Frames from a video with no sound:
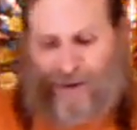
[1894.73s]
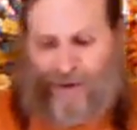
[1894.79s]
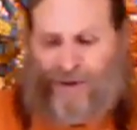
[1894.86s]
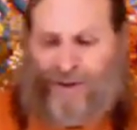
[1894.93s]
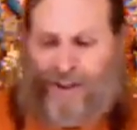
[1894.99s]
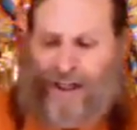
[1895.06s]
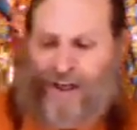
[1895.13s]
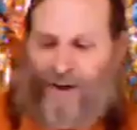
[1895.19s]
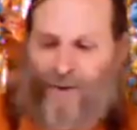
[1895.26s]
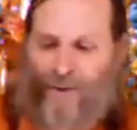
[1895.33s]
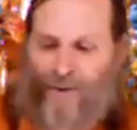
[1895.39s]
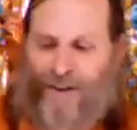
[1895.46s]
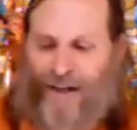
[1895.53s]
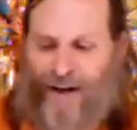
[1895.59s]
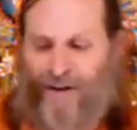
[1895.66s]
To she
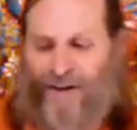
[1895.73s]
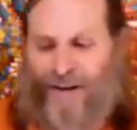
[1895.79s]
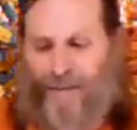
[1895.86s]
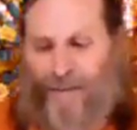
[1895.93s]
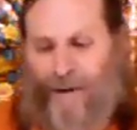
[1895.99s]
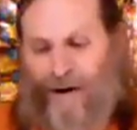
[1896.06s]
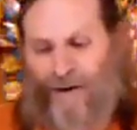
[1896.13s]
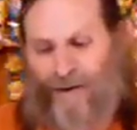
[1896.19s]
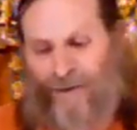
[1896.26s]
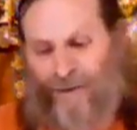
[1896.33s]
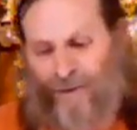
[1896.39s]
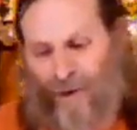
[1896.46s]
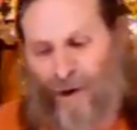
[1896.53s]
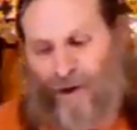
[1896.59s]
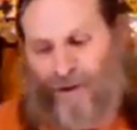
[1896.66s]
who tears apart
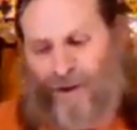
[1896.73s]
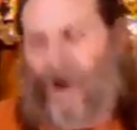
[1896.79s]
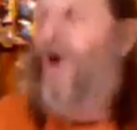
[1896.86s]
thought,